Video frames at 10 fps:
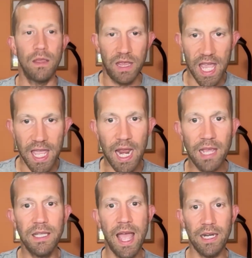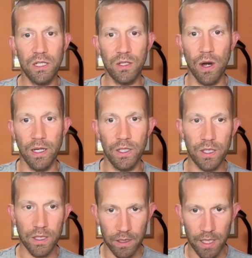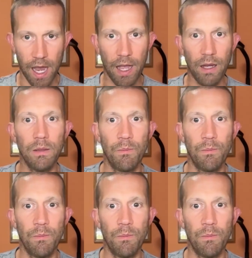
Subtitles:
Then as that starts to